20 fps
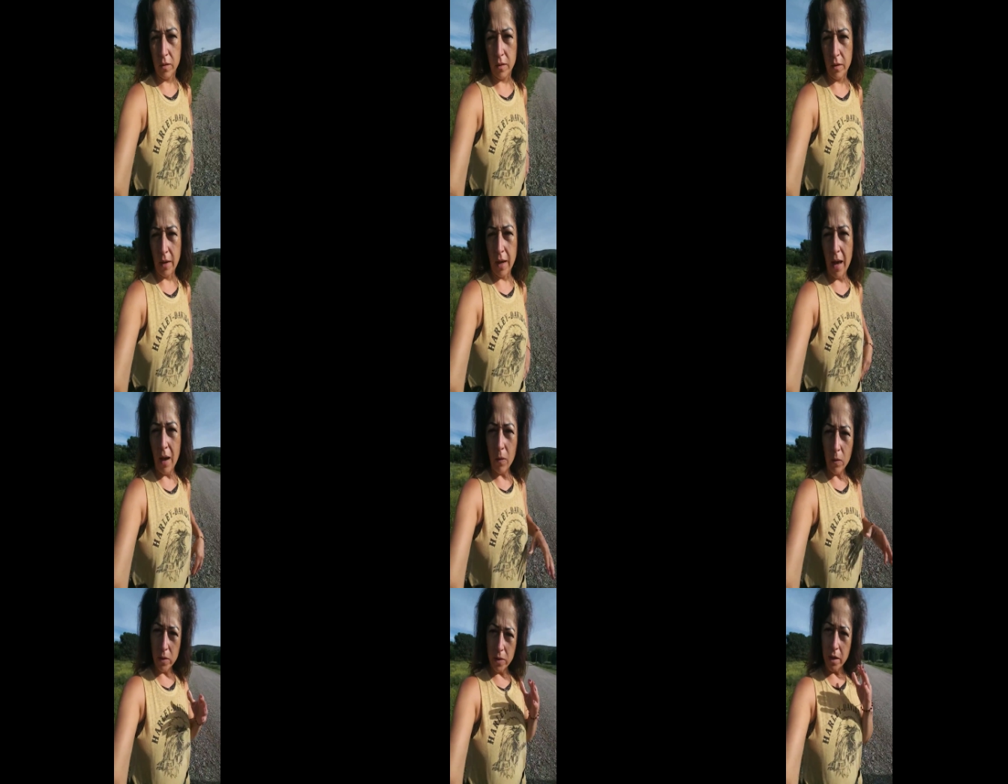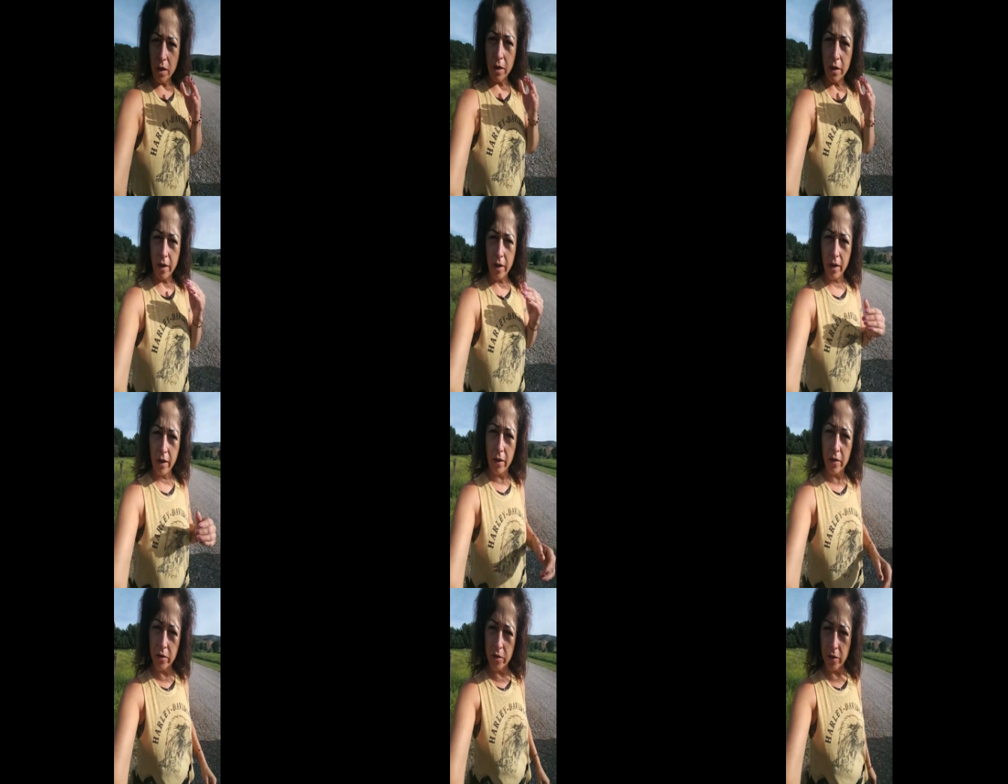How is our
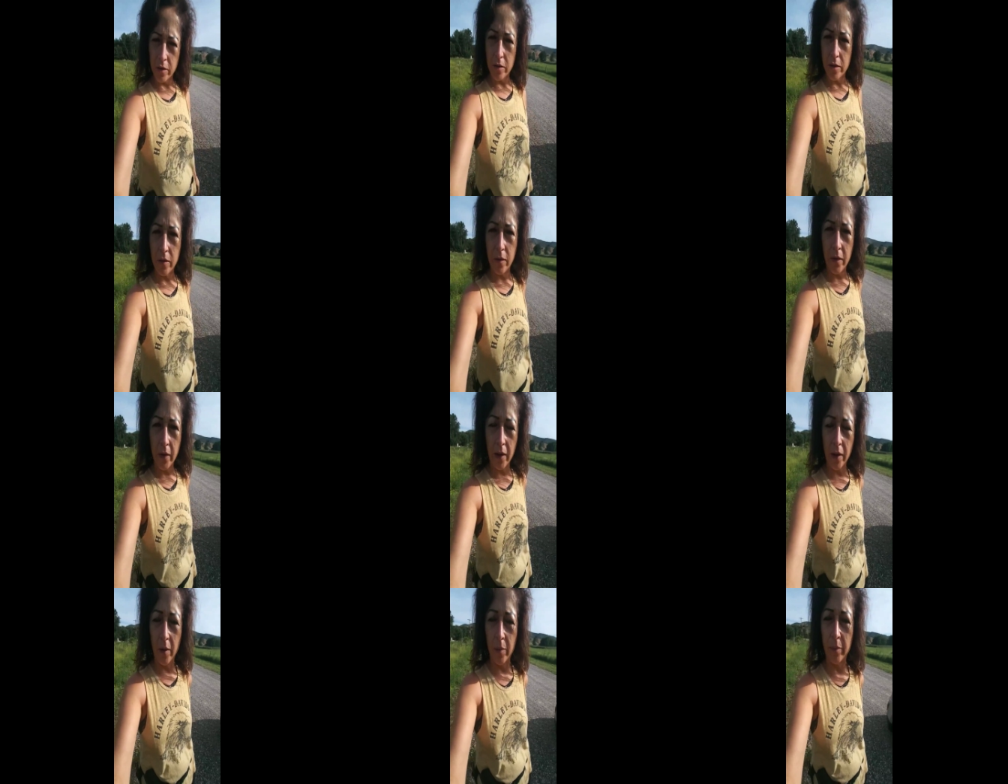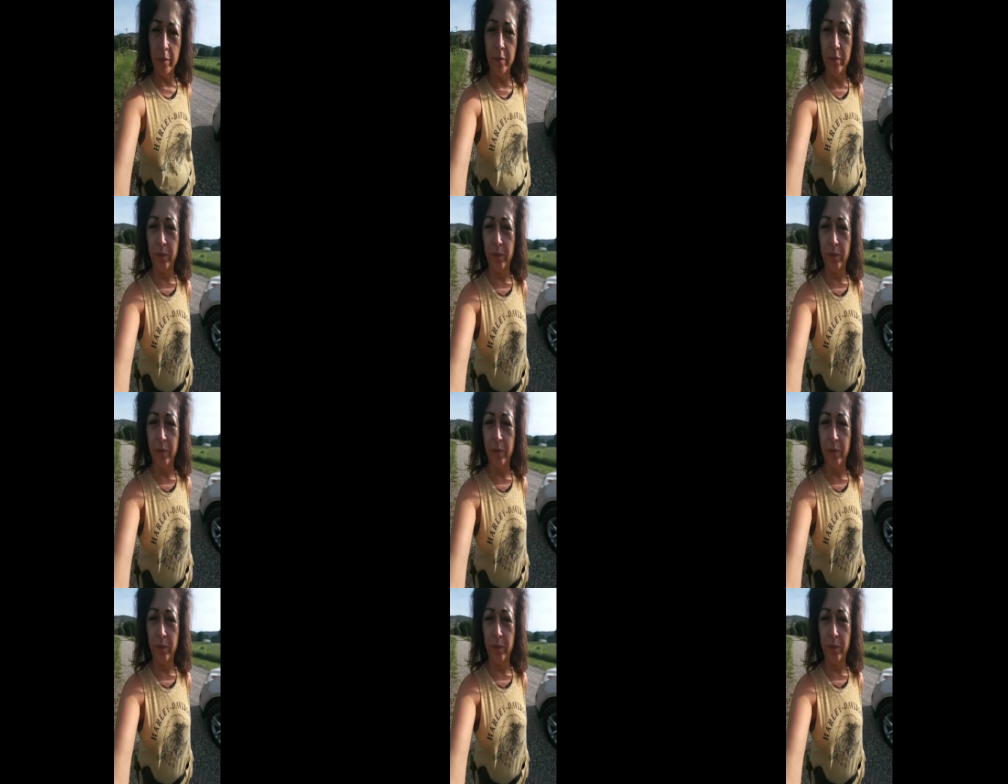character developed?